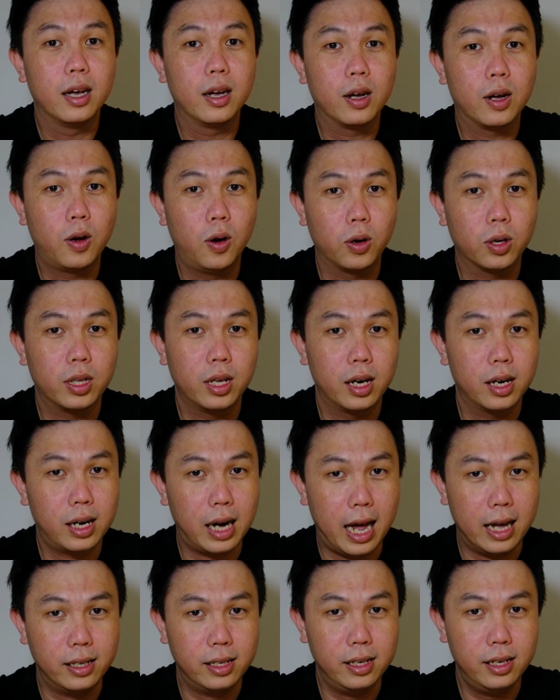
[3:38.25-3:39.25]
cocktail
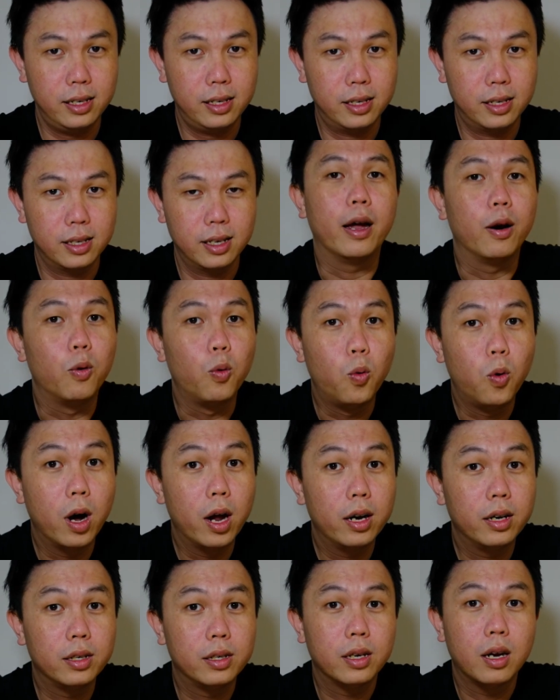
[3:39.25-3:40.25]
classics, and
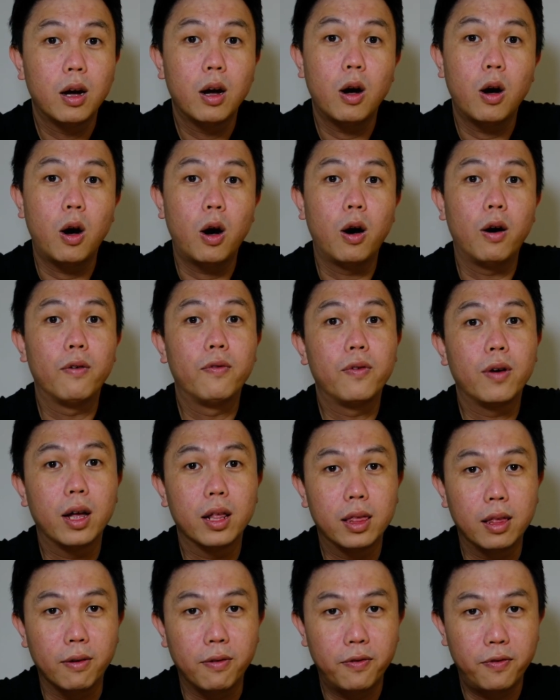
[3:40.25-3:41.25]
one of
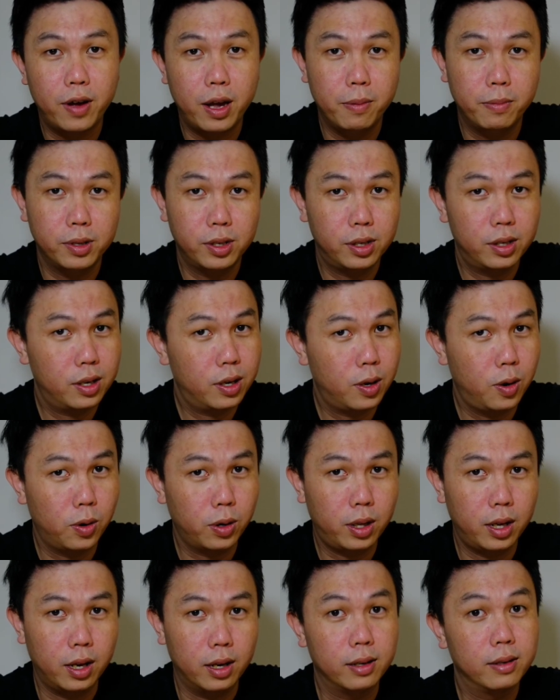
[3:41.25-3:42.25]
the famous
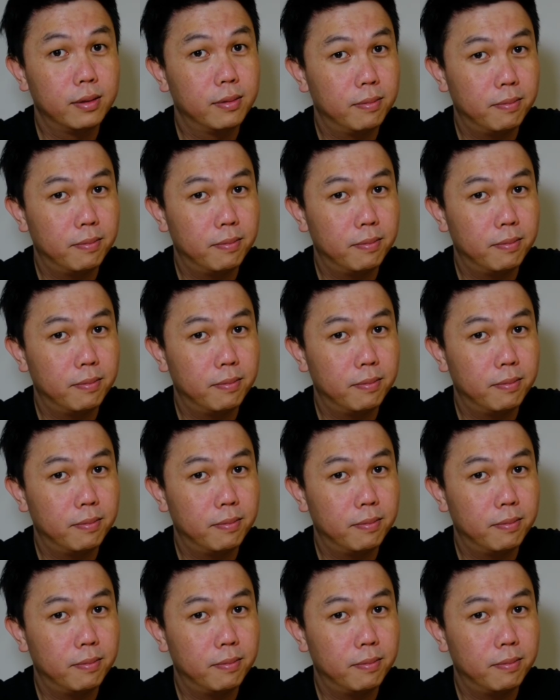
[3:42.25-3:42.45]
cocktail.